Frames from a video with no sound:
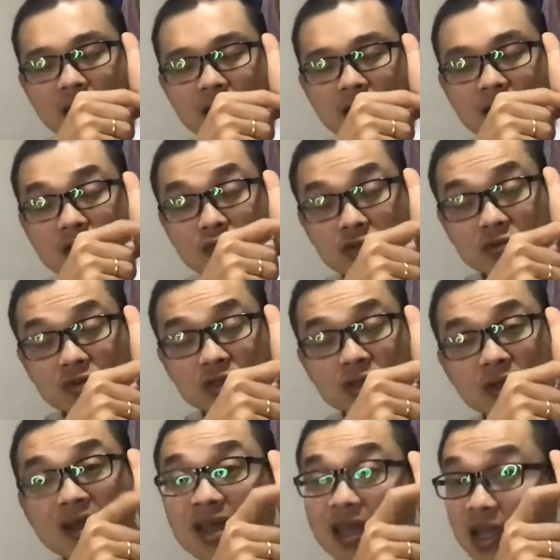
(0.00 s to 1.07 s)
uterus.
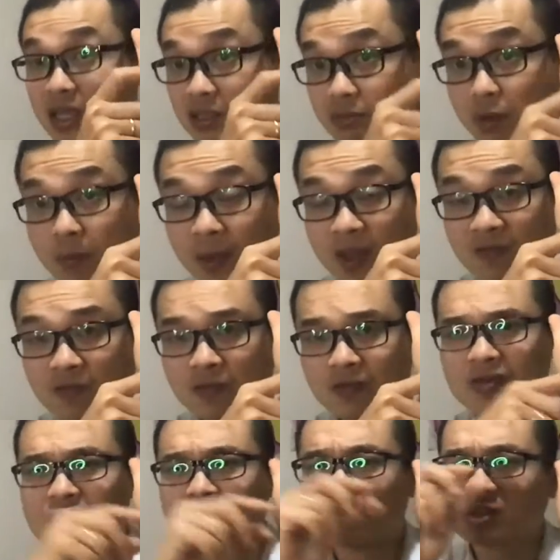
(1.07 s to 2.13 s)
It's more painful.
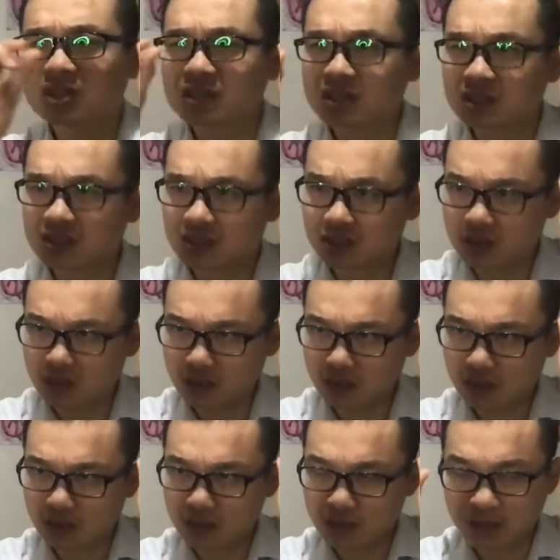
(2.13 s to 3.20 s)
Use
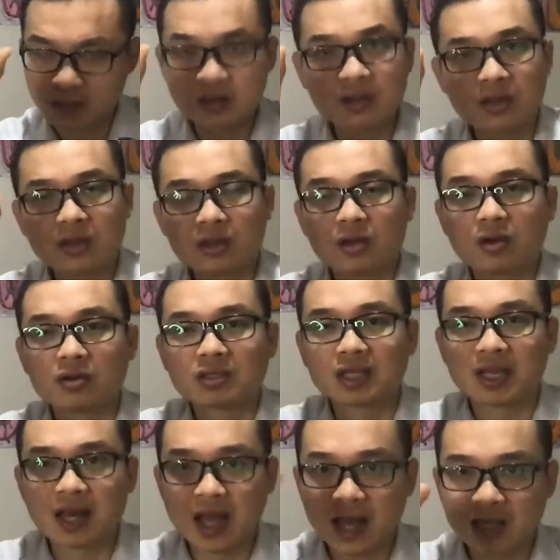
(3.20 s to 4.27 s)
thin needles
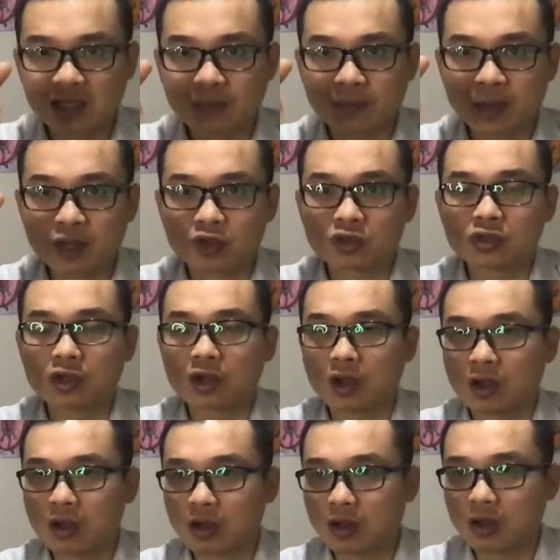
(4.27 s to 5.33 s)
and ask the patient to
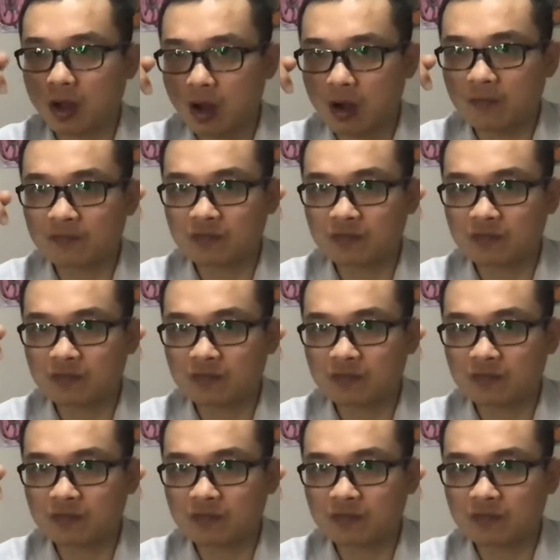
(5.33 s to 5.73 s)
cough